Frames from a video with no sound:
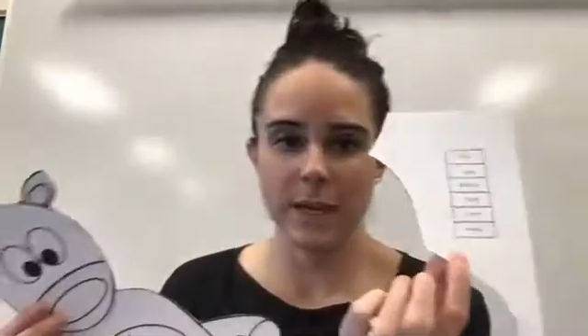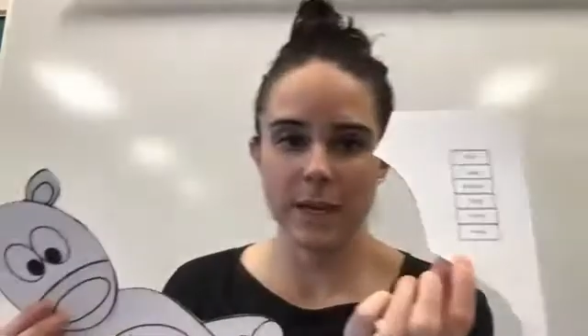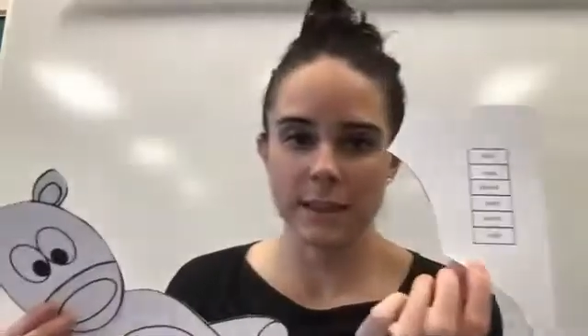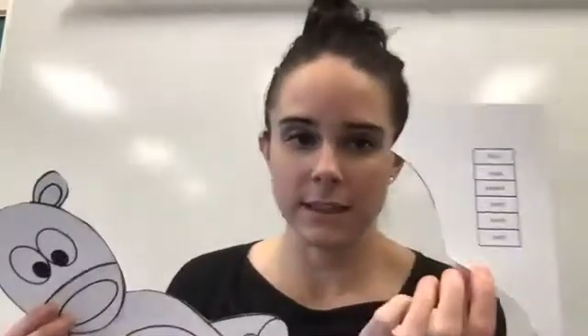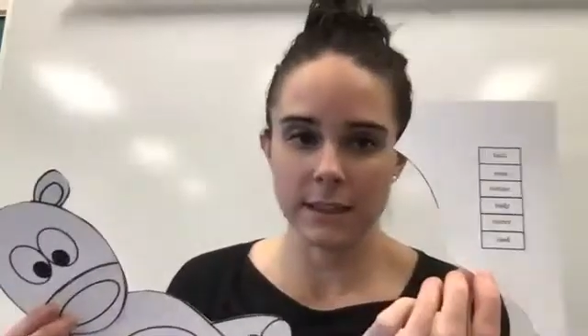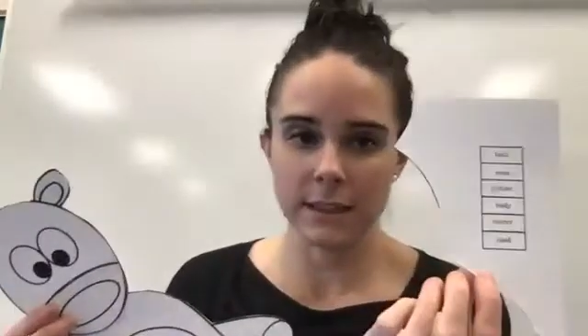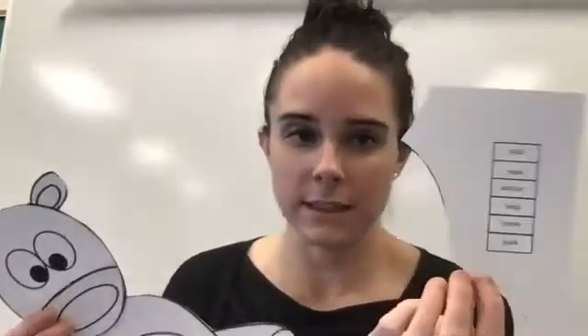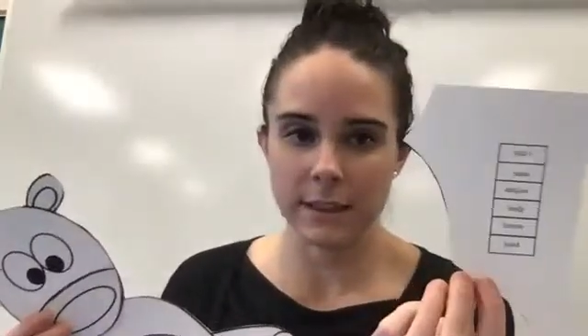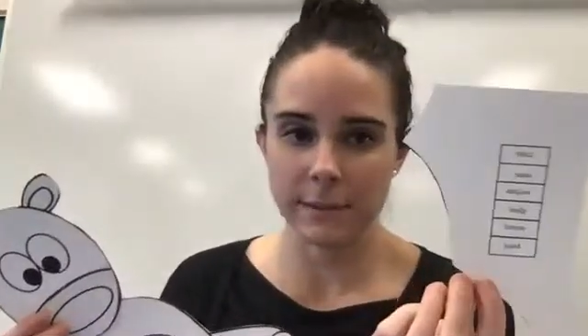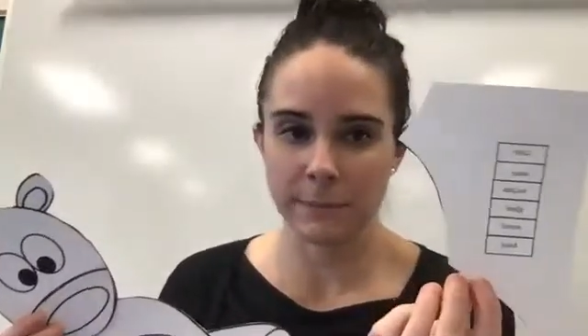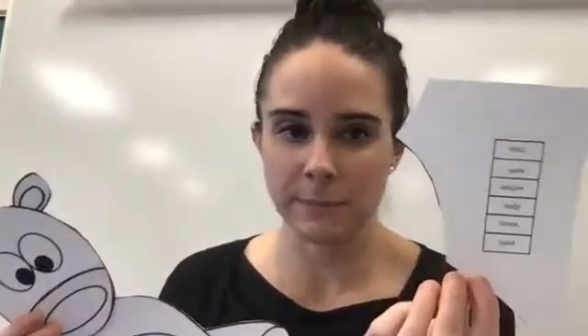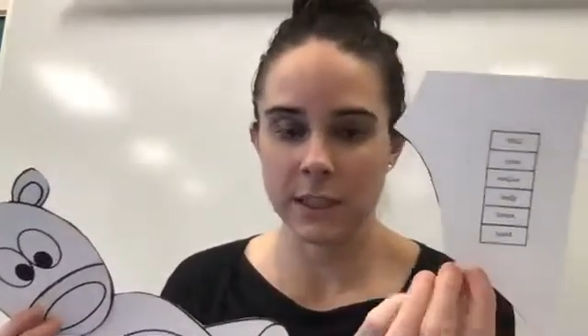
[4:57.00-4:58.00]

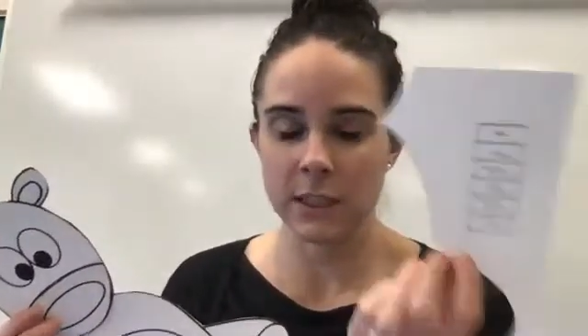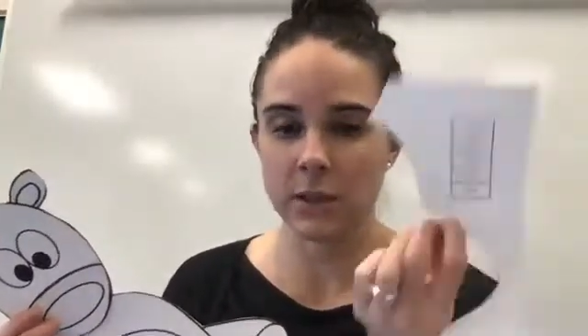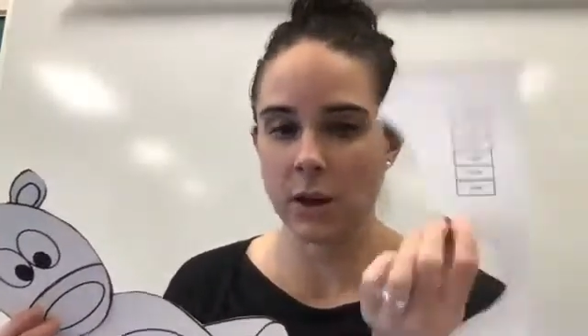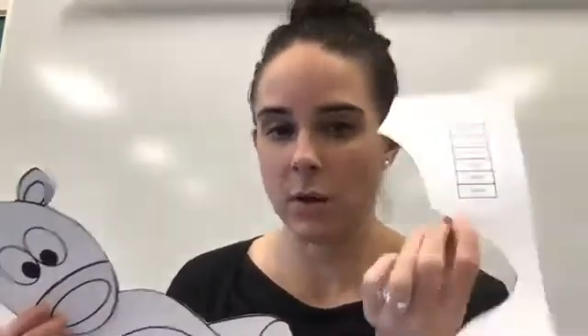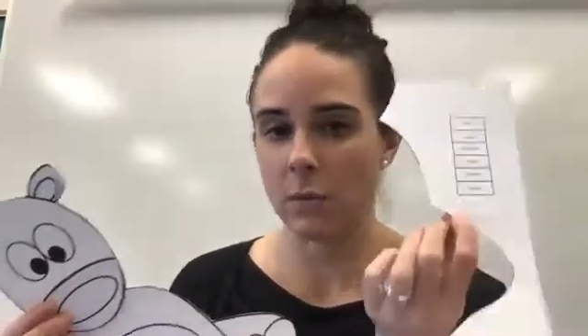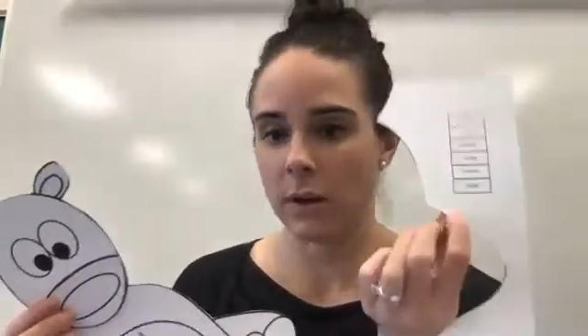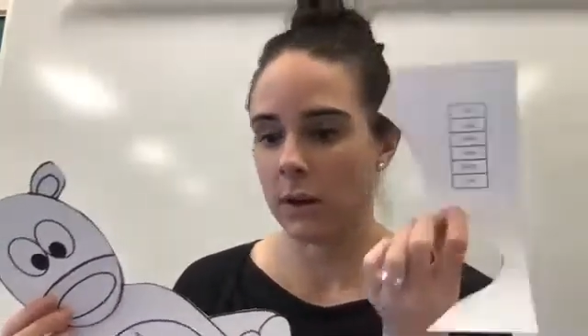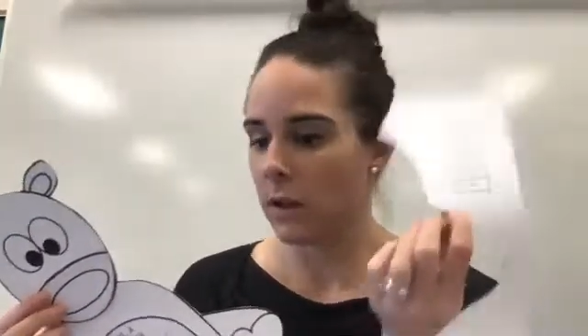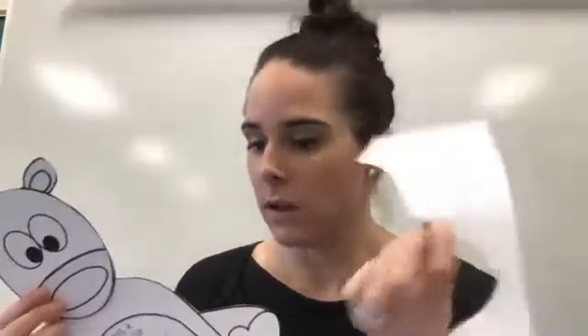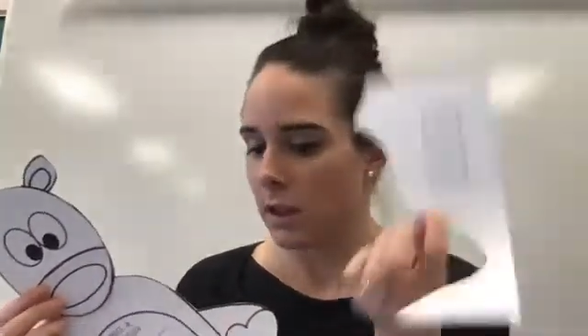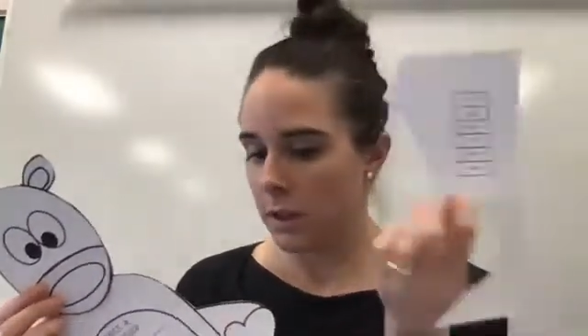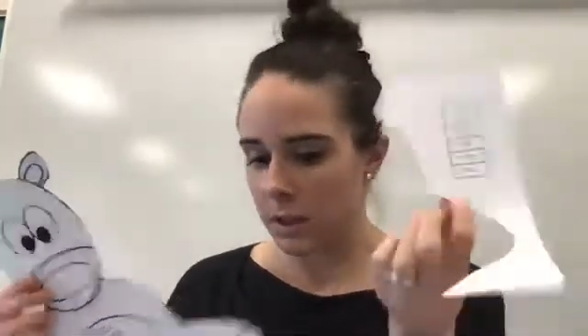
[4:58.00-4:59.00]
pieces. So
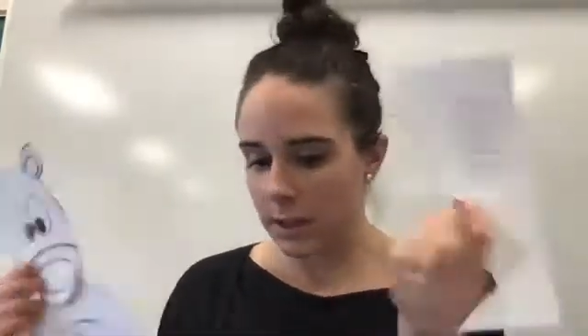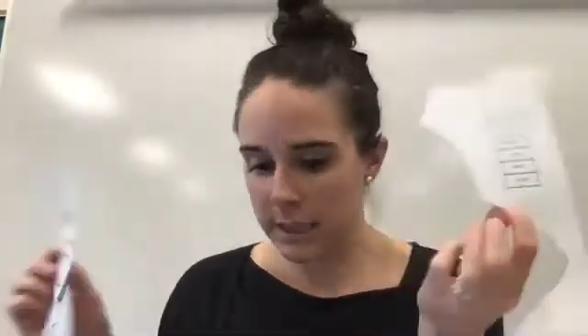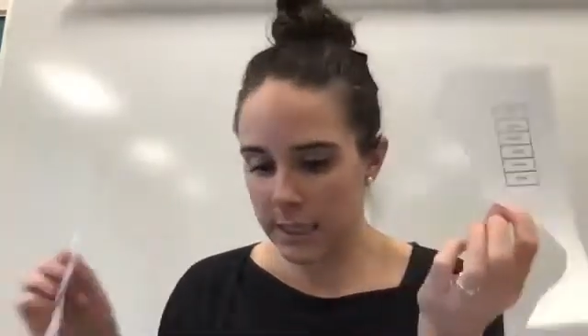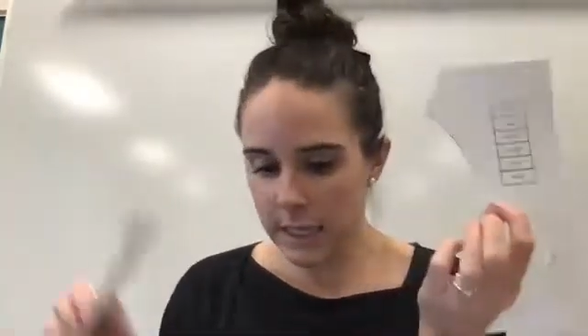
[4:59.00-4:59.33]
let's